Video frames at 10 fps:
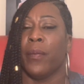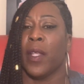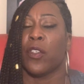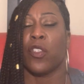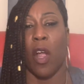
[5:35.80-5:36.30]

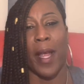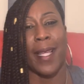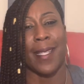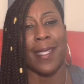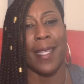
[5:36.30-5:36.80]
start
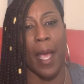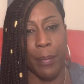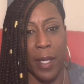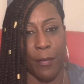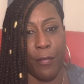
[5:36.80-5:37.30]

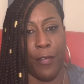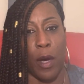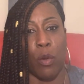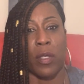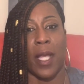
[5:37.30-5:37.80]
accepting
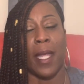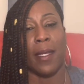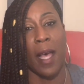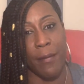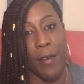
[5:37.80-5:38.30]
folks and
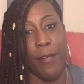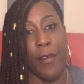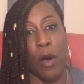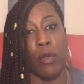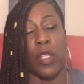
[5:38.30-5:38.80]
loving
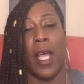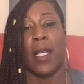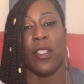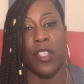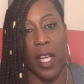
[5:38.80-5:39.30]
folks
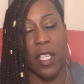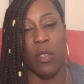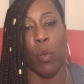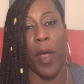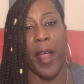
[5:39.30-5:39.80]

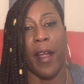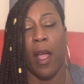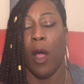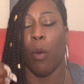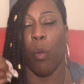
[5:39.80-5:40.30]
just where
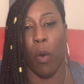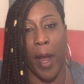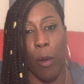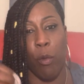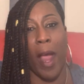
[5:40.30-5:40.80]

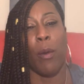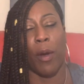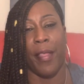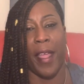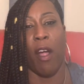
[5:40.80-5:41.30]

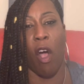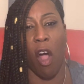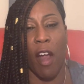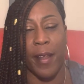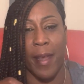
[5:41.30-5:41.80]
they
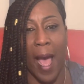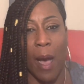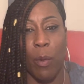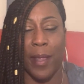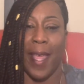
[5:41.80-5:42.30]
are,
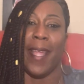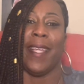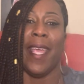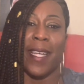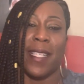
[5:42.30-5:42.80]
not when they
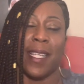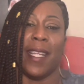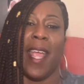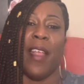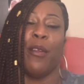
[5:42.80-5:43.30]
get it
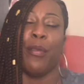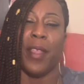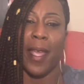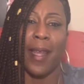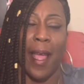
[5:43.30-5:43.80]
together,
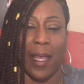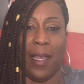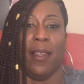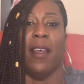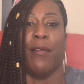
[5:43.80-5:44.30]
then I
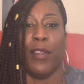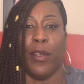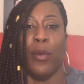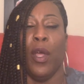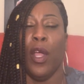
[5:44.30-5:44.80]
can love
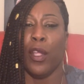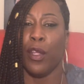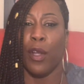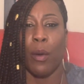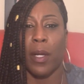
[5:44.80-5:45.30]
you.
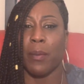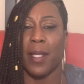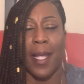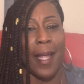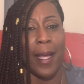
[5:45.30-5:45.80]
You know what I'm
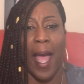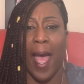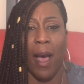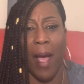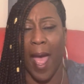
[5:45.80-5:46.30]
saying? Like,
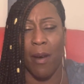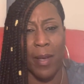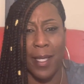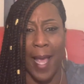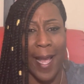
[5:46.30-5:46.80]
how
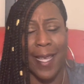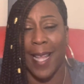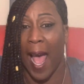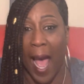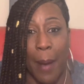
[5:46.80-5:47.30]
is that? Because
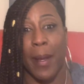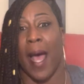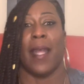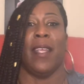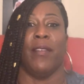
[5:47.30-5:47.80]
I'm
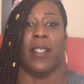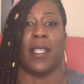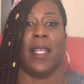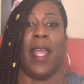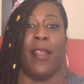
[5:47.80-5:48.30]
not even
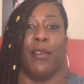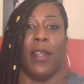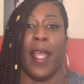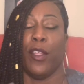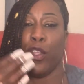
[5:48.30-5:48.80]
together,
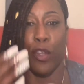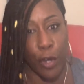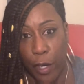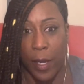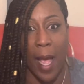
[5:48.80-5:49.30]
like
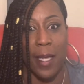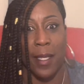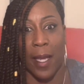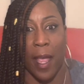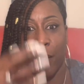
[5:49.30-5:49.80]
you're not
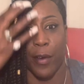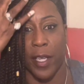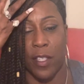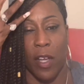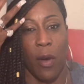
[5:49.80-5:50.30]
together.
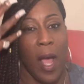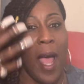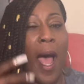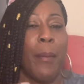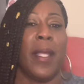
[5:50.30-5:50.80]
And so,
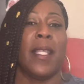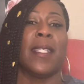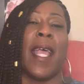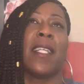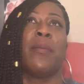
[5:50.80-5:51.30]
I mean,
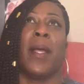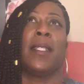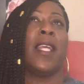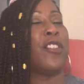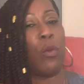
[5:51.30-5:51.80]
this
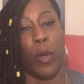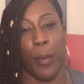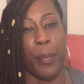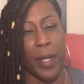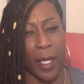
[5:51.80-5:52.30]
expectation
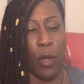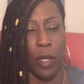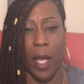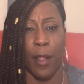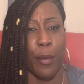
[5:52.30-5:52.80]
we're putting
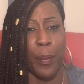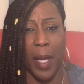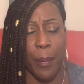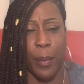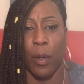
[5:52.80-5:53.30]
on other
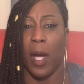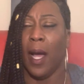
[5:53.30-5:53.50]
people,